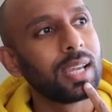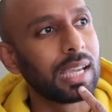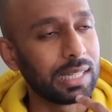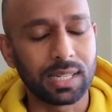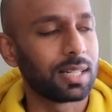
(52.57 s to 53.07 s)

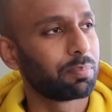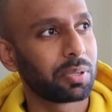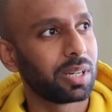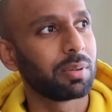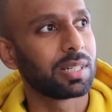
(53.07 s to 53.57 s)
and then I'll
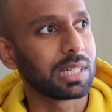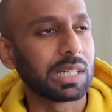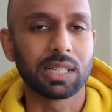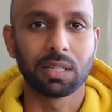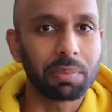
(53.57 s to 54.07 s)
pretty much
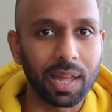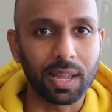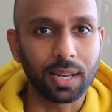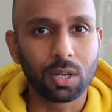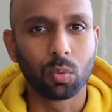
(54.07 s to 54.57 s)
start getting
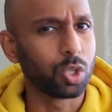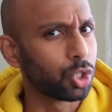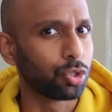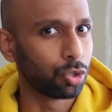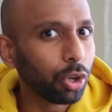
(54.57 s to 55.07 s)
paid, which
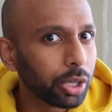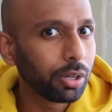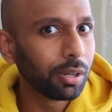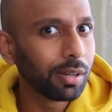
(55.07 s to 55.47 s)
is good.